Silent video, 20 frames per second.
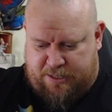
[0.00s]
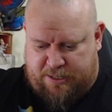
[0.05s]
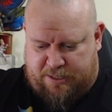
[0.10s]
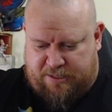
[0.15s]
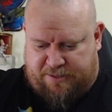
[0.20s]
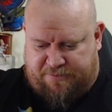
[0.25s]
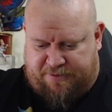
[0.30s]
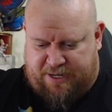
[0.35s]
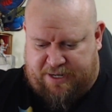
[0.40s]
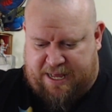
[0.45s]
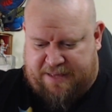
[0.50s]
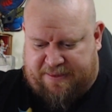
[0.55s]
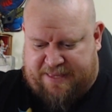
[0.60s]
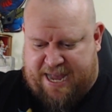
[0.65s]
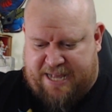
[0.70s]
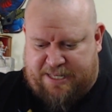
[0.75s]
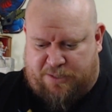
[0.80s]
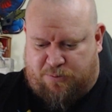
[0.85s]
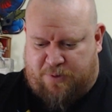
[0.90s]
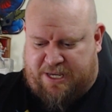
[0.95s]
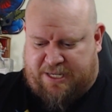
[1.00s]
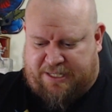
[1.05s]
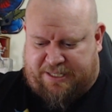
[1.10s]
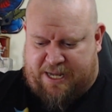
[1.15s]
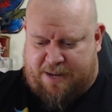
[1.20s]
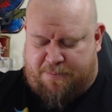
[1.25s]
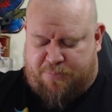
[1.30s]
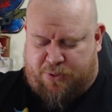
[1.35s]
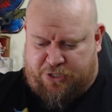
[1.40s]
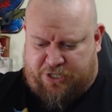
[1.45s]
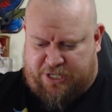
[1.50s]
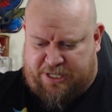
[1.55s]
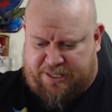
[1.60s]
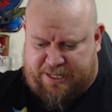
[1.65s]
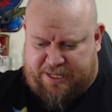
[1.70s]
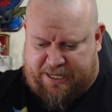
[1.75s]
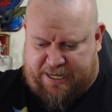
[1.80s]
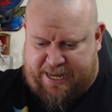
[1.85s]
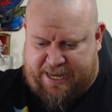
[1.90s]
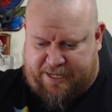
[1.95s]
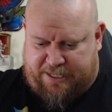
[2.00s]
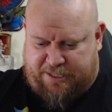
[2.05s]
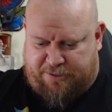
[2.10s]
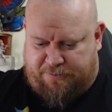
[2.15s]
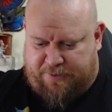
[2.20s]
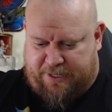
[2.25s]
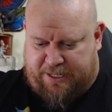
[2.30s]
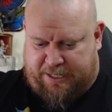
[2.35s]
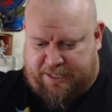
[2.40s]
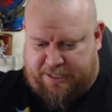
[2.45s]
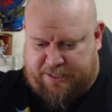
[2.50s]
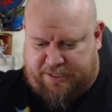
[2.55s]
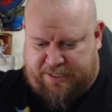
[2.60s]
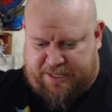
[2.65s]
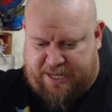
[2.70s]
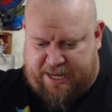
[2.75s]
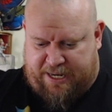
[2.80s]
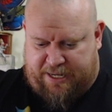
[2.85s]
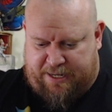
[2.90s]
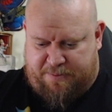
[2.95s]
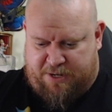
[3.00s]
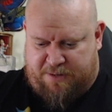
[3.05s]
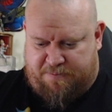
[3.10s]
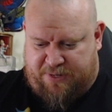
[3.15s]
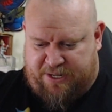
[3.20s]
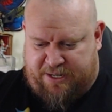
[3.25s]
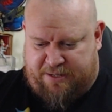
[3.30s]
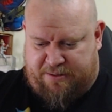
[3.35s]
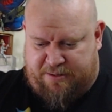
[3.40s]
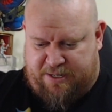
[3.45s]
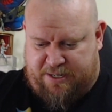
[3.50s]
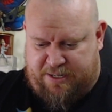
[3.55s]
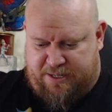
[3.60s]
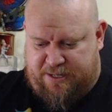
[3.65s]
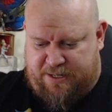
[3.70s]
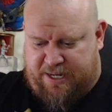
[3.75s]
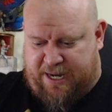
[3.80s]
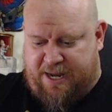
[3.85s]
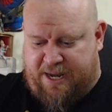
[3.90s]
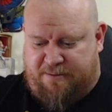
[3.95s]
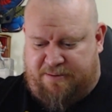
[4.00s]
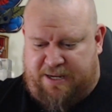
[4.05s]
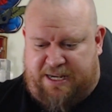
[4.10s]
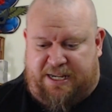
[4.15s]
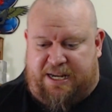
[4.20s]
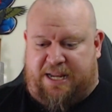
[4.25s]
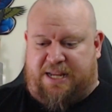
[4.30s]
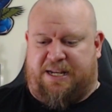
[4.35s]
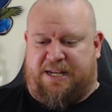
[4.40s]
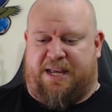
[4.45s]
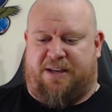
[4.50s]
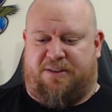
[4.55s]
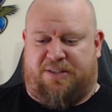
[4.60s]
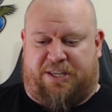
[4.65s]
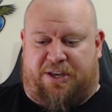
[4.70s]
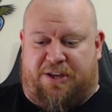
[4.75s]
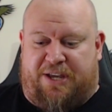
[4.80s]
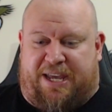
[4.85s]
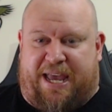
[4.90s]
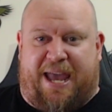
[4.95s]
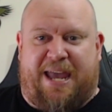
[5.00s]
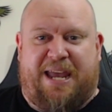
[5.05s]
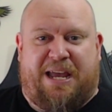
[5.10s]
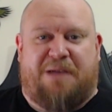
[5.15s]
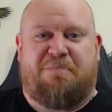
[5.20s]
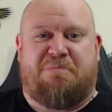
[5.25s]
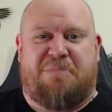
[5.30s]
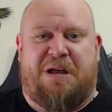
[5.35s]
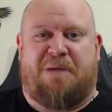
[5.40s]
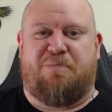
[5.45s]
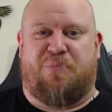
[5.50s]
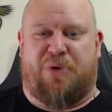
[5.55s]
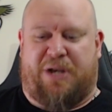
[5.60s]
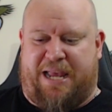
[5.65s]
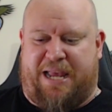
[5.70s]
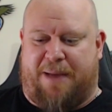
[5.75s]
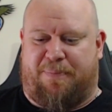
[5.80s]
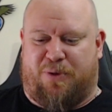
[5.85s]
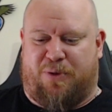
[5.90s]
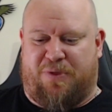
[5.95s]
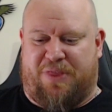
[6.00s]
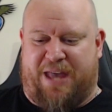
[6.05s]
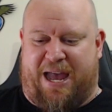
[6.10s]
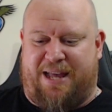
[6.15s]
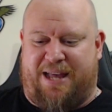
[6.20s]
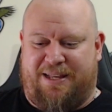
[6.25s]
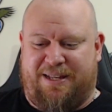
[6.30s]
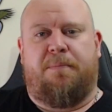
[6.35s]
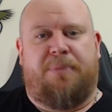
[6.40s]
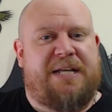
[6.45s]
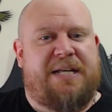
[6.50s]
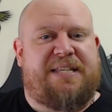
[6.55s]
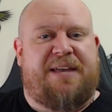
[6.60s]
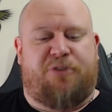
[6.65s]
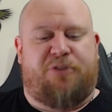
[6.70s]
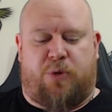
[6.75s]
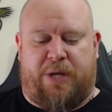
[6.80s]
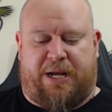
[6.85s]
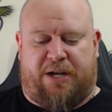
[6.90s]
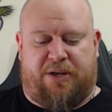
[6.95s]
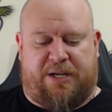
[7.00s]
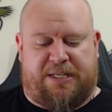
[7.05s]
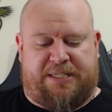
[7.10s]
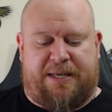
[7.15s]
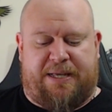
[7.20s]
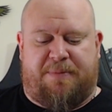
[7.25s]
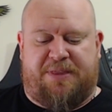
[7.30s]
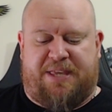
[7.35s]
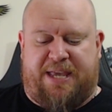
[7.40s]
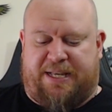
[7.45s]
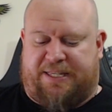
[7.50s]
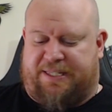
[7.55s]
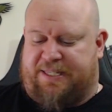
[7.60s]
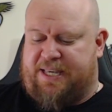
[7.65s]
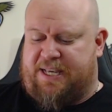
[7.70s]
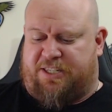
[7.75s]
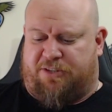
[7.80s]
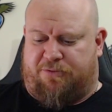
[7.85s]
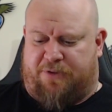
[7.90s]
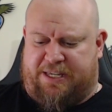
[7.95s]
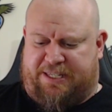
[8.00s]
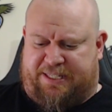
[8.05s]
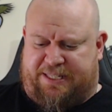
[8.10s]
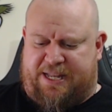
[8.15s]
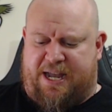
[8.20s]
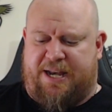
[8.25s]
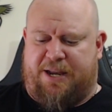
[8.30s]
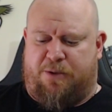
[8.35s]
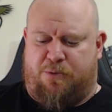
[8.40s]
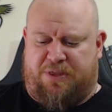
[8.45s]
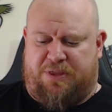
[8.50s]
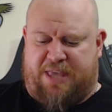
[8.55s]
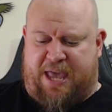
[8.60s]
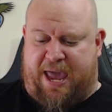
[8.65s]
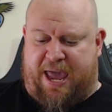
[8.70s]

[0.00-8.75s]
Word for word: I feel like that's where you start pushing the legs really to their limit, but... okay, he, he kneels okay. I'm, I'm pretty happy with that. But let's have a quick look at some of the accessories, starting with the